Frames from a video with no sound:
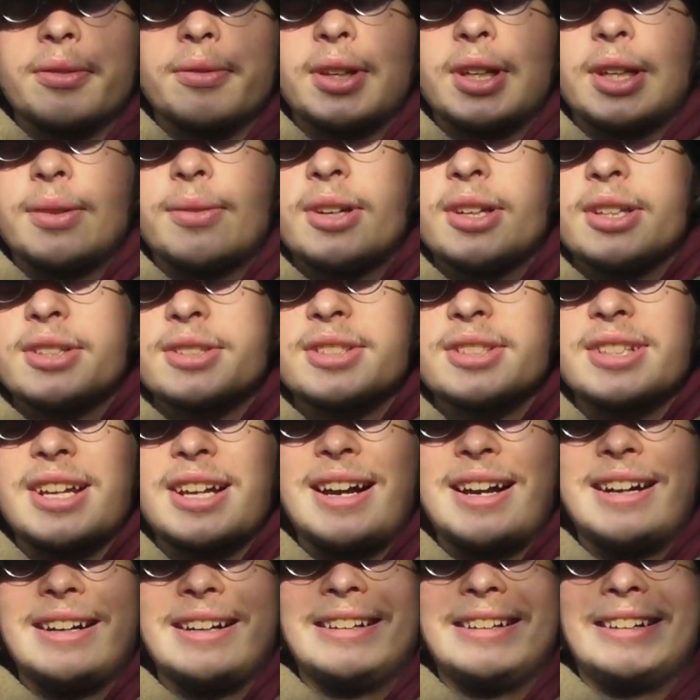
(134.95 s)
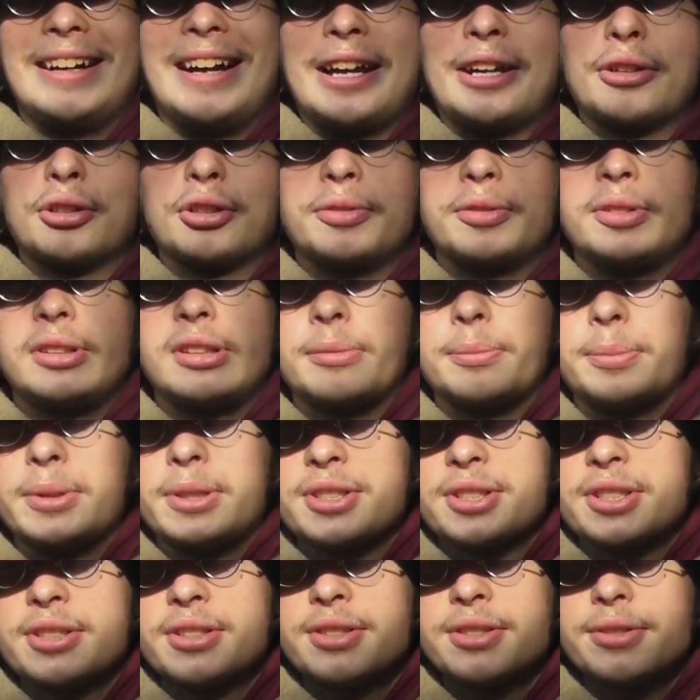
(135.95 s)
I could feel their
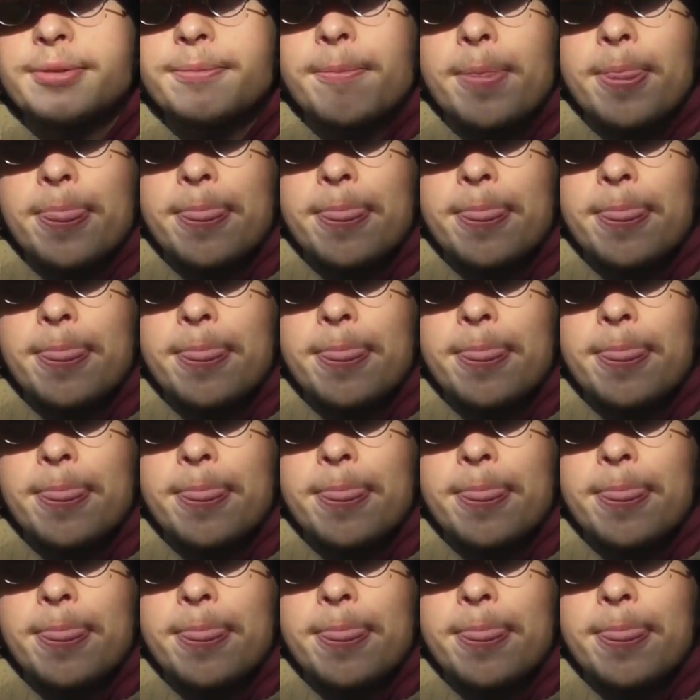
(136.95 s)
presence,